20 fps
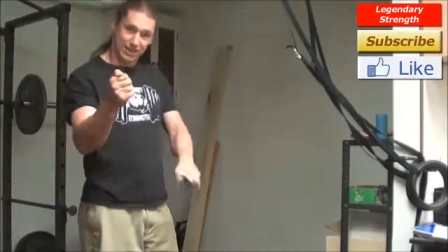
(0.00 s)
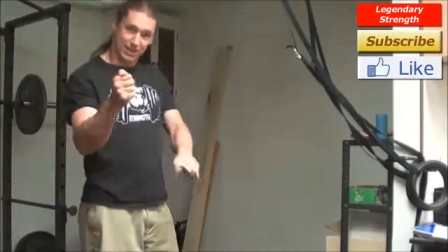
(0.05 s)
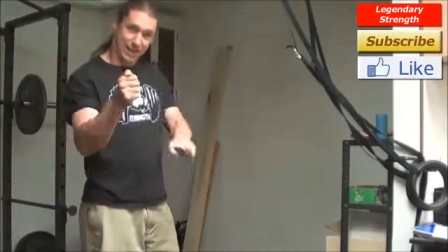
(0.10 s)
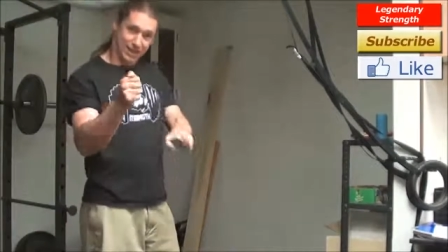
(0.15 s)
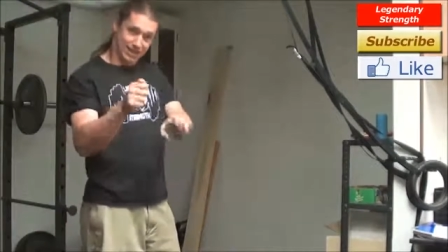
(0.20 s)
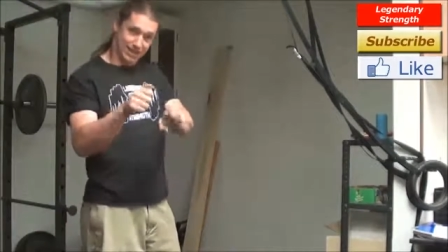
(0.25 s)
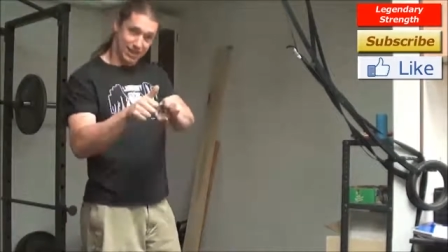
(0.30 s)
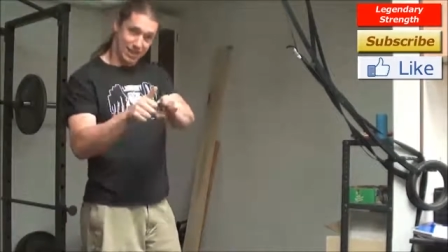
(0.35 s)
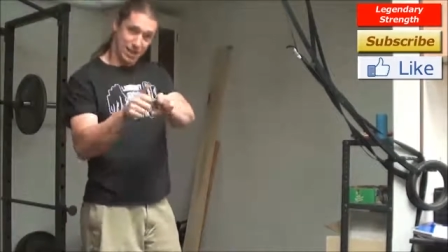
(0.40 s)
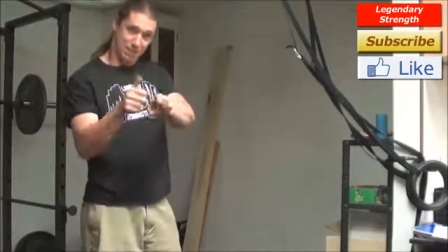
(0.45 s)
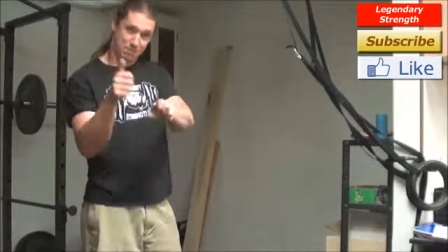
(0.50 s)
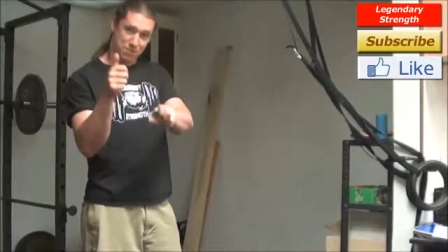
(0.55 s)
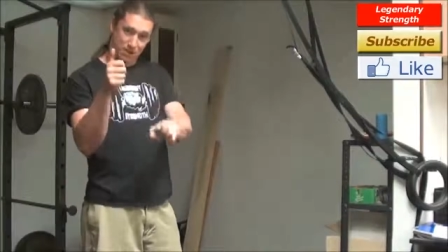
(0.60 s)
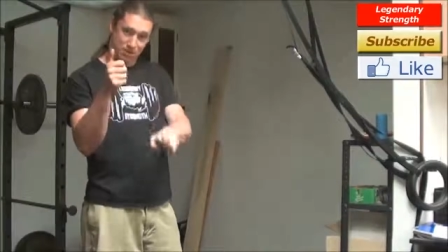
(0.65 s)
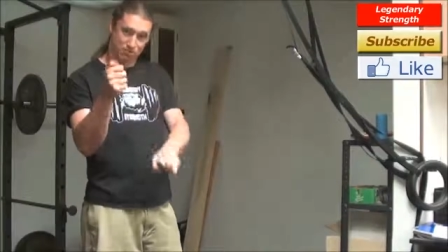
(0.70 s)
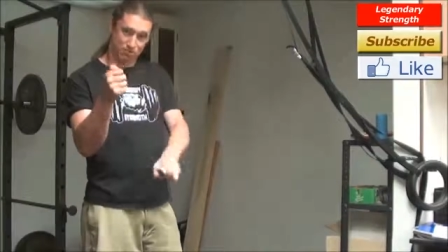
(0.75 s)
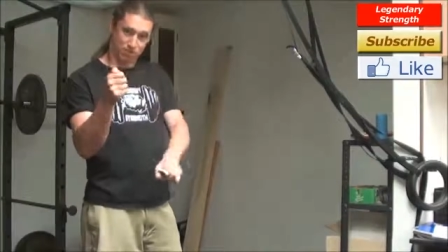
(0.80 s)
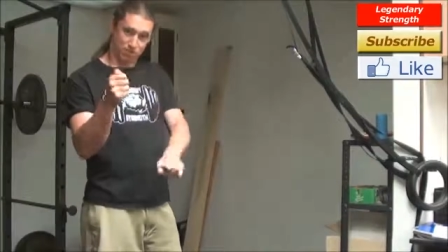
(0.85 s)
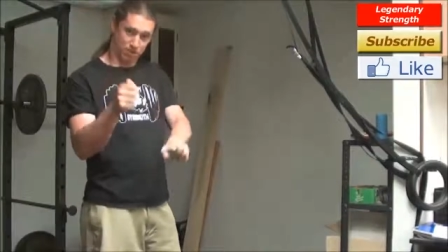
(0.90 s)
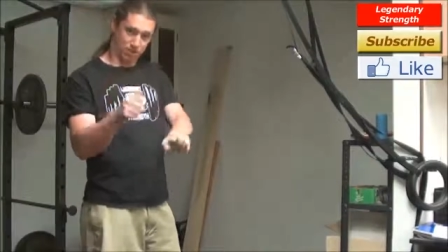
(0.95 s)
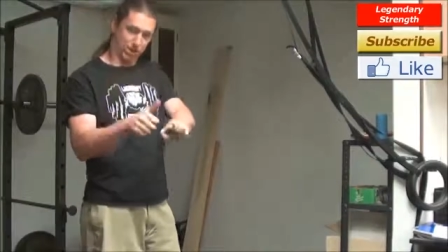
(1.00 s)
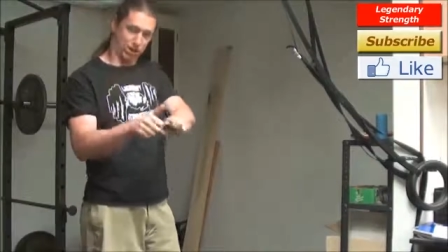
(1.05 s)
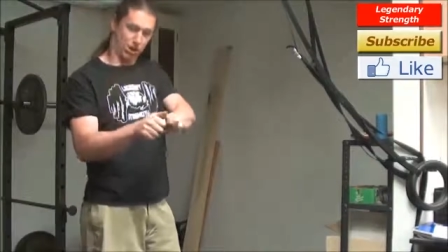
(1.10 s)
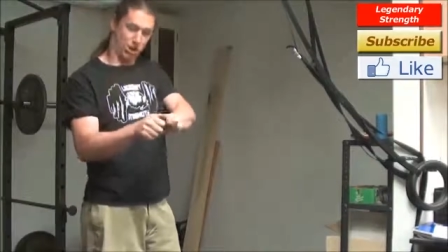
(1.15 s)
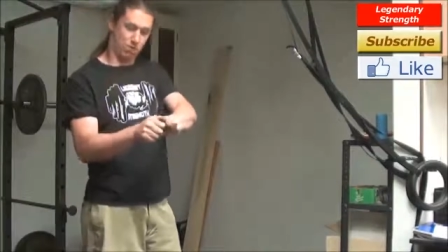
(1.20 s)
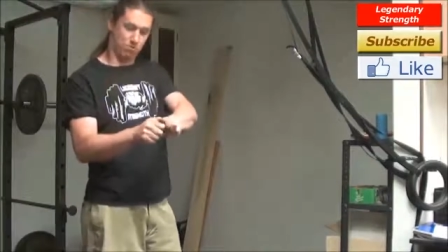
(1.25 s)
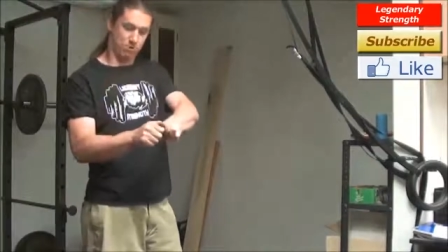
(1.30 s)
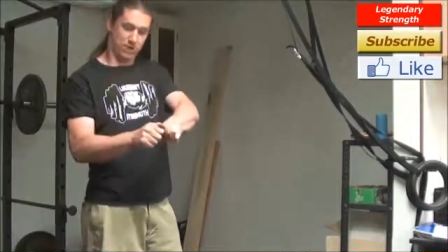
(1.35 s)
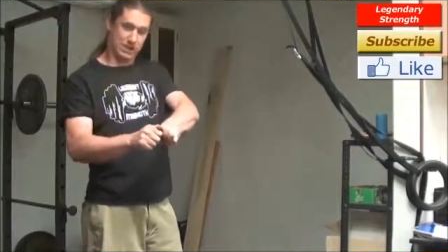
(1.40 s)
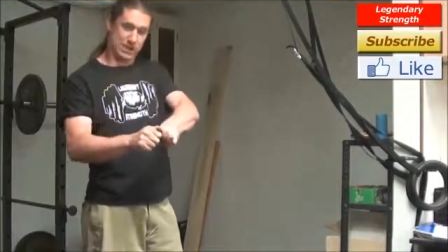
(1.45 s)
Then clamping really
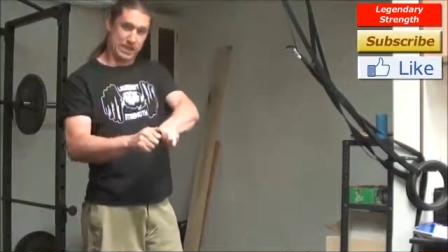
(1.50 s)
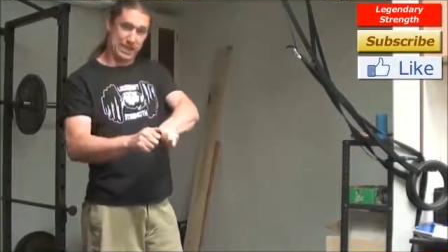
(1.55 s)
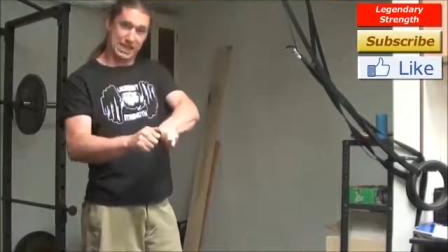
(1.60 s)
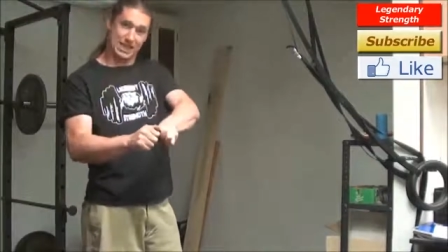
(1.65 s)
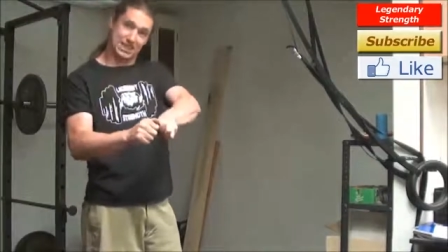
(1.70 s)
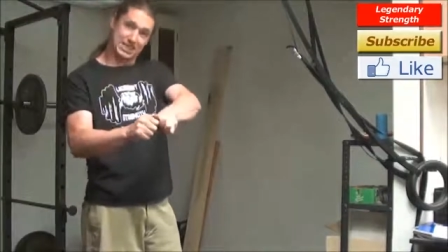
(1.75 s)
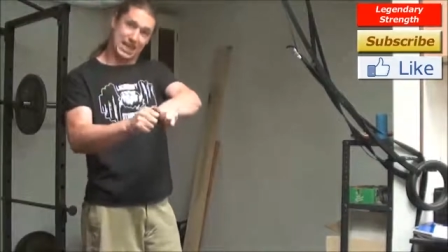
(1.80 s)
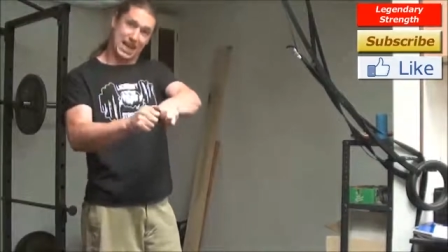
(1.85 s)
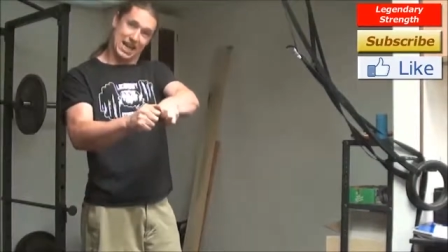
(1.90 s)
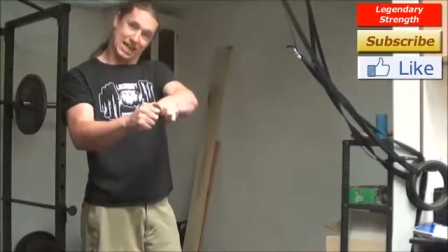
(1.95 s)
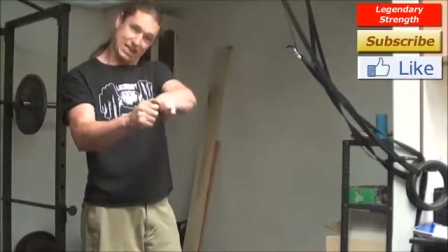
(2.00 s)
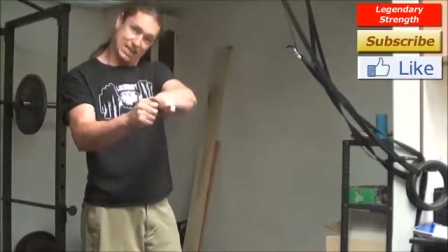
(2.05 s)
hard with this,